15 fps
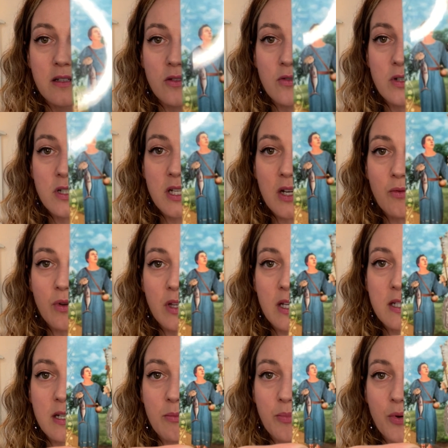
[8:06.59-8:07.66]
they're just like really
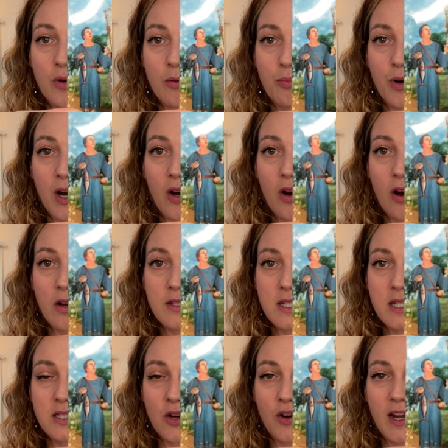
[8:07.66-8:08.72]
simple prayer cards.
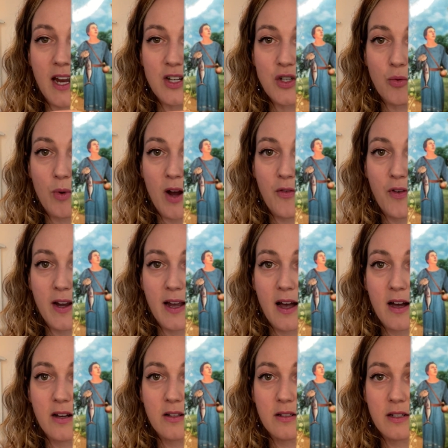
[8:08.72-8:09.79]
This is Archangel
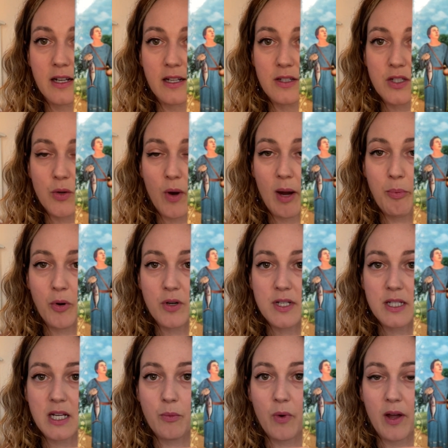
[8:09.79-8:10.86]
Raphael. And so I
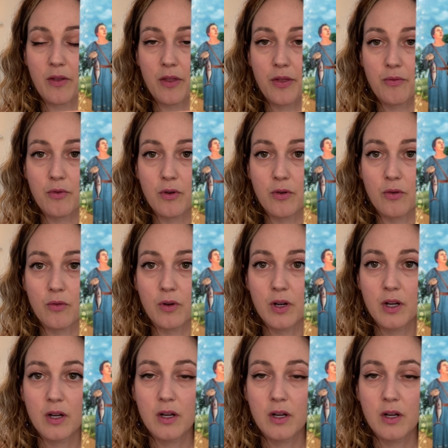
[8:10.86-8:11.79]
personally went through,